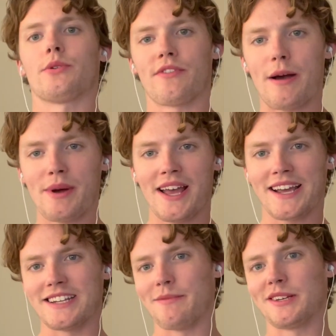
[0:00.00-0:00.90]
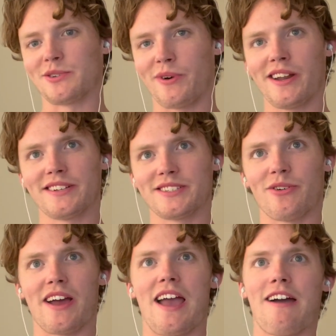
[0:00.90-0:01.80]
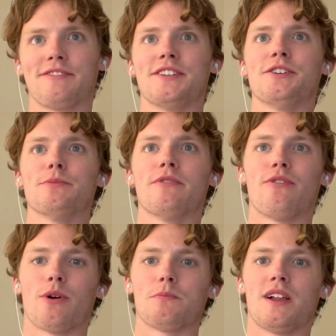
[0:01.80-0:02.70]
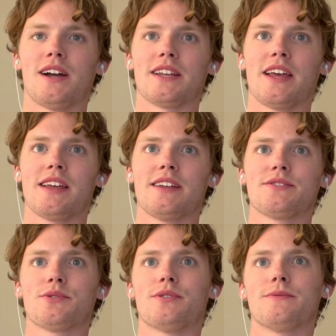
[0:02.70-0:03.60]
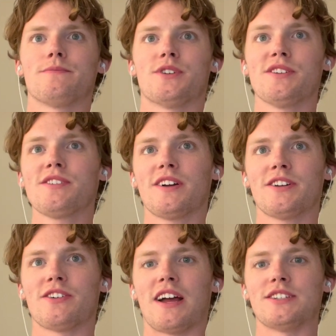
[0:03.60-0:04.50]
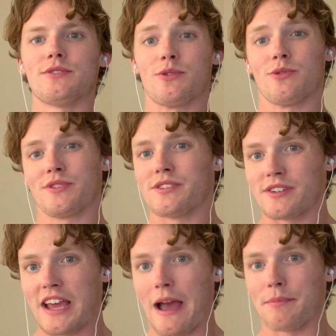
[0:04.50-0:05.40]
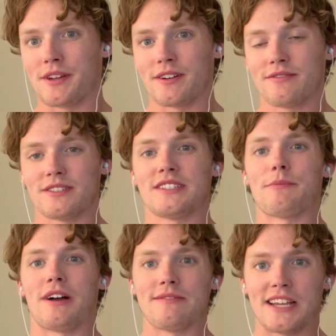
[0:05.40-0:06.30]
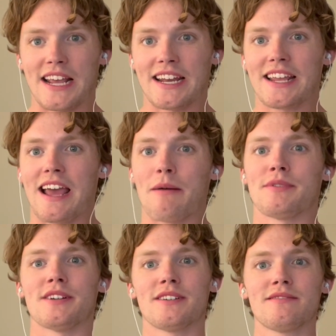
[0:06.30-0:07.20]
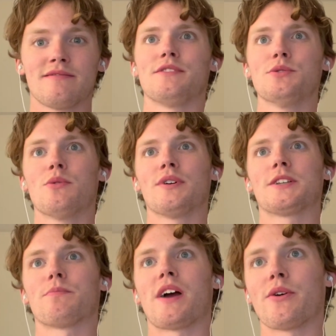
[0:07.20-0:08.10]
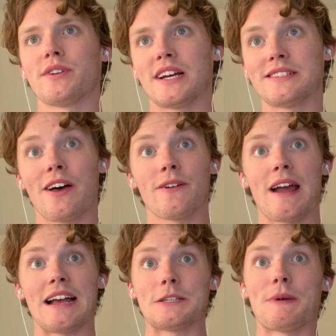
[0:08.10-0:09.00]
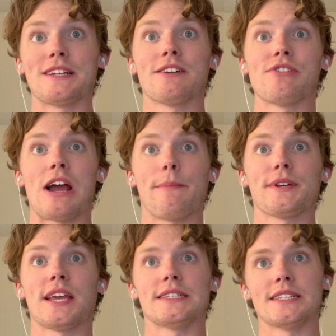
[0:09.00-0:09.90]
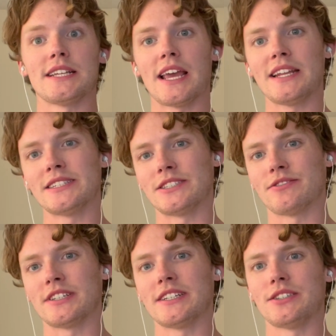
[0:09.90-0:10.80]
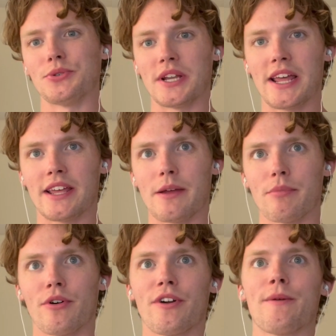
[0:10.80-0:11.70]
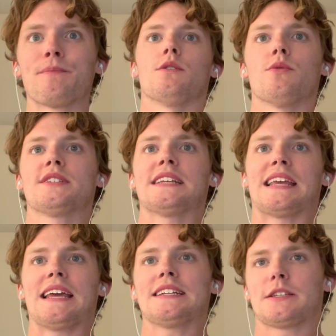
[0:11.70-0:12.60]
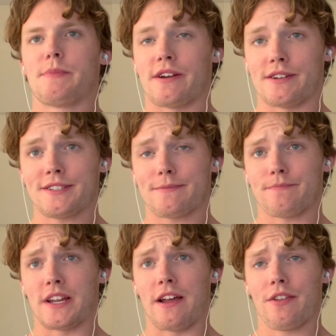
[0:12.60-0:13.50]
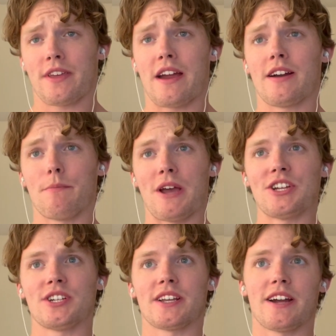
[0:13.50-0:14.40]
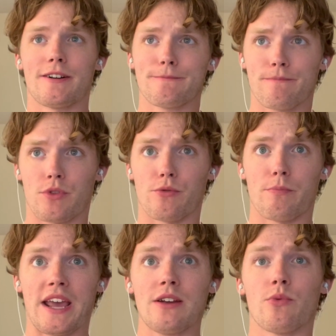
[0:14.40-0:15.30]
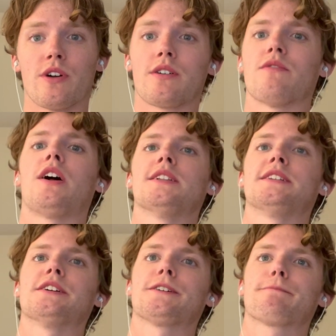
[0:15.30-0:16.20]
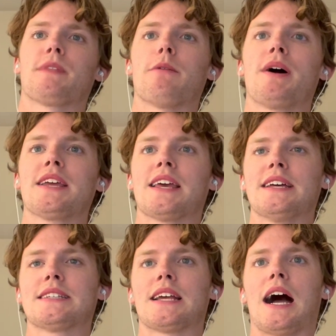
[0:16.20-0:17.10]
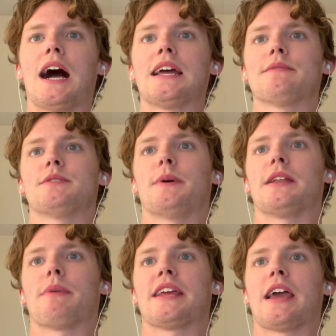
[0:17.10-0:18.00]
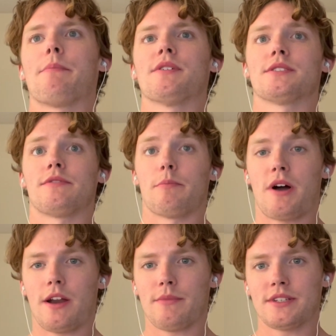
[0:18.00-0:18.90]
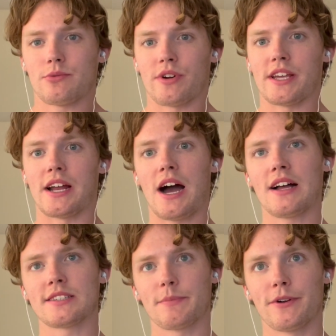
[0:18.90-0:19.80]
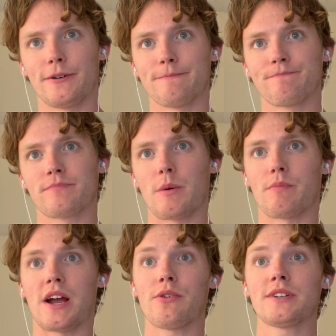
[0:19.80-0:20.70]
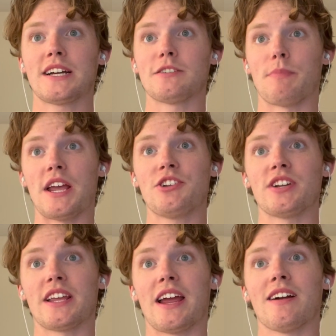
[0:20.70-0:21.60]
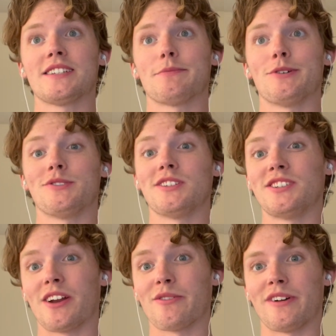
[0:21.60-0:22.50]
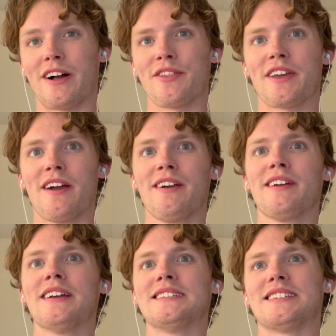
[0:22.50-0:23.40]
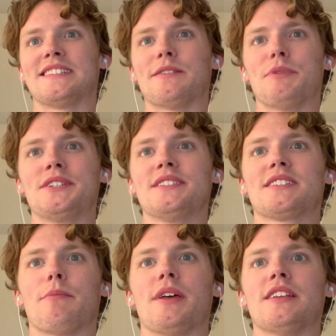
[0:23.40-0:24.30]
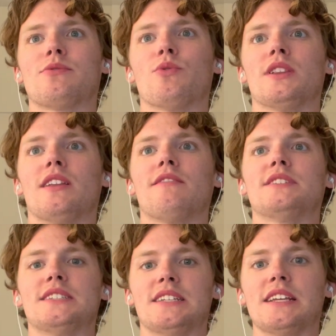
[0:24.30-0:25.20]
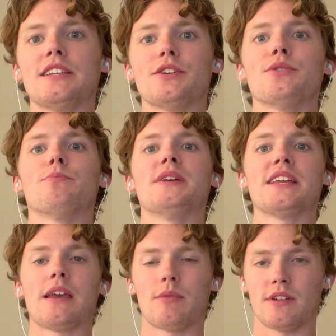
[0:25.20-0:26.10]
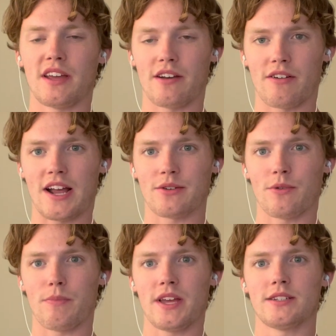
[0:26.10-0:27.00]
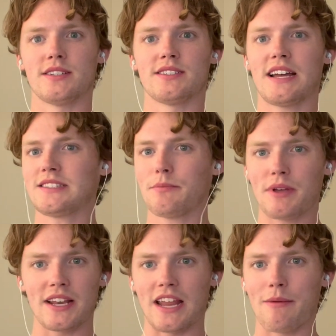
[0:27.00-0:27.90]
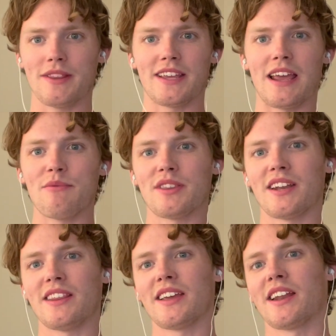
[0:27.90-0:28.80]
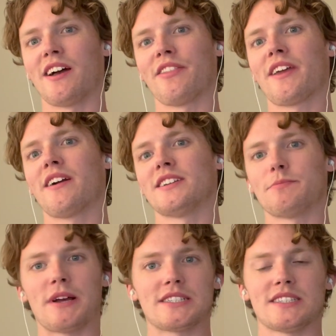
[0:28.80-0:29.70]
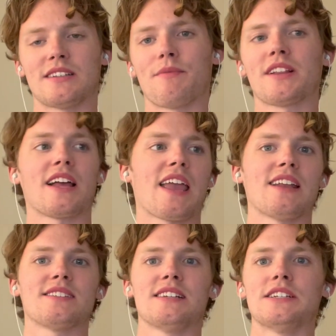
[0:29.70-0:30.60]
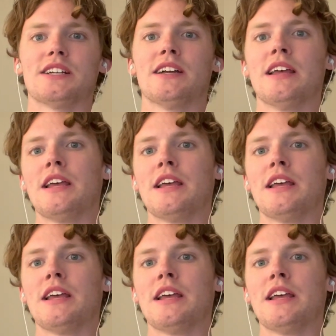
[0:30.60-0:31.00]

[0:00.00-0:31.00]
I have got my academics, what else do I have to do before applying to AA school? During your undergraduate or your gap year, for example, I'm taking a gap year, you will want to prioritize other aspects of your application to gain entry into an AA program. You'll want to gain experience in healthcare and patient care through paid work or volunteering. In my case, I am spending my gap year as a phlebotomist, working in a hospital, prioritize patient care as opposed to general health care, since admissions committees will love to see you being able to interact with patients. That's a big name of the game with anything in healthcare, especially something like anesthesia.